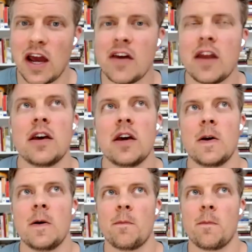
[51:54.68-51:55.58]
and then
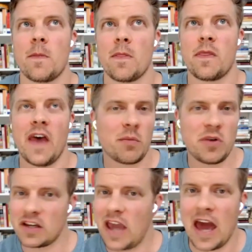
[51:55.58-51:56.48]
that'll be
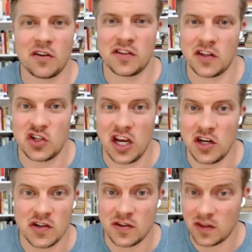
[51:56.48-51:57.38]
the catalyst that
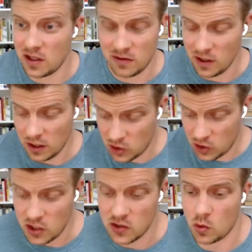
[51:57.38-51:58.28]

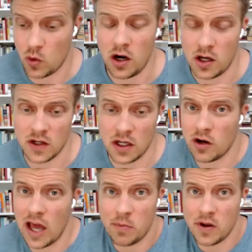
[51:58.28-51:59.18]
changes awareness. I know
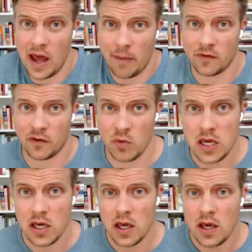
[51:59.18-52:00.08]
it happened for
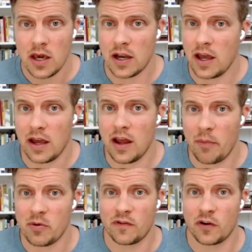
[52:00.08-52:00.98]
me, and it
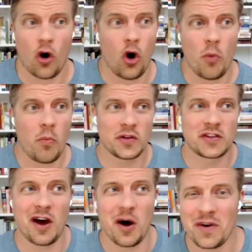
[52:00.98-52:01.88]
happened for
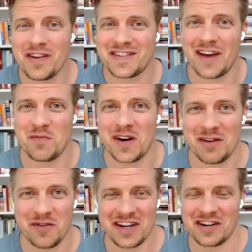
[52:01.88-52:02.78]
almost everybody
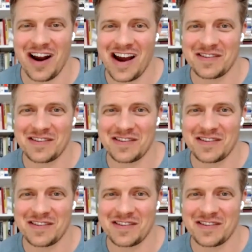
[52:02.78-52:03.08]
that we interact